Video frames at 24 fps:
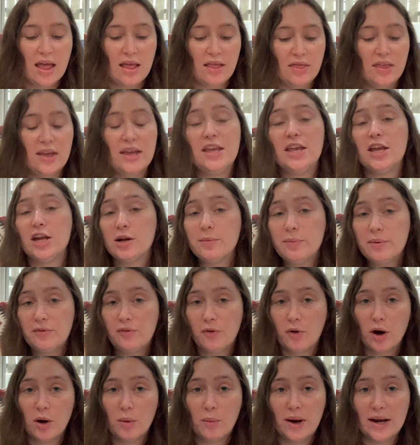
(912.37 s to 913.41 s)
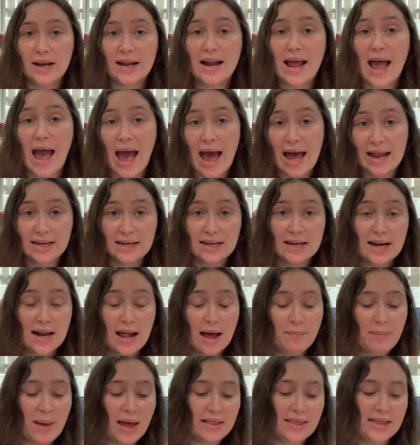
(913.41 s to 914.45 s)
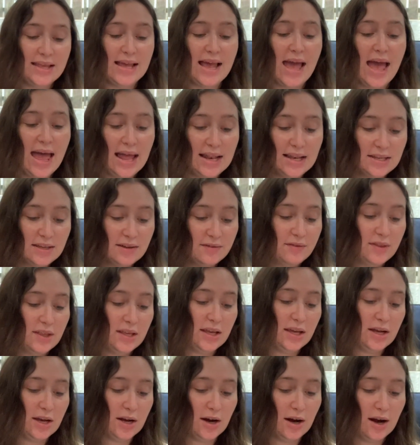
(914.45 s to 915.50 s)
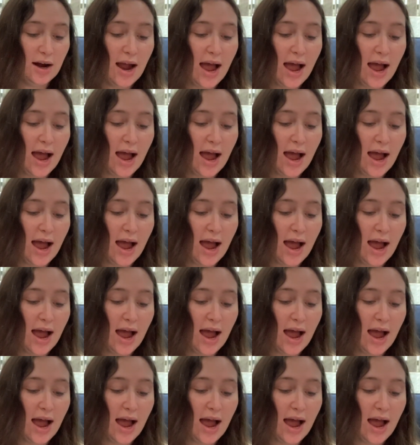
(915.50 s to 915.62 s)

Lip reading: The year before, when I added it up at the end of the year,